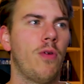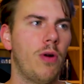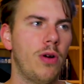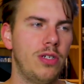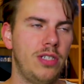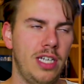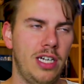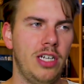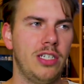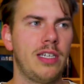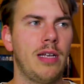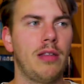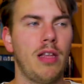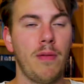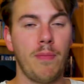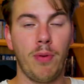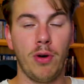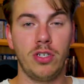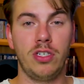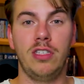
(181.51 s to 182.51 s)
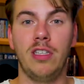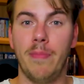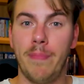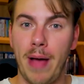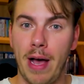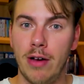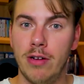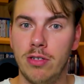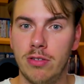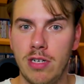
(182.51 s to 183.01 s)
course they just kept on pushing the
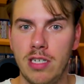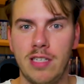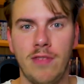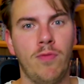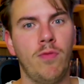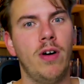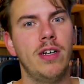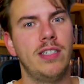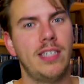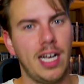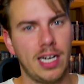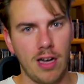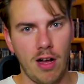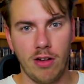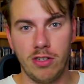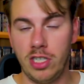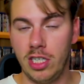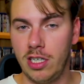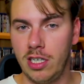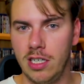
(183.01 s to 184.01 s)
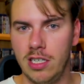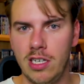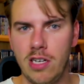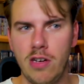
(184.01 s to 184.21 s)
boundaries of what technology could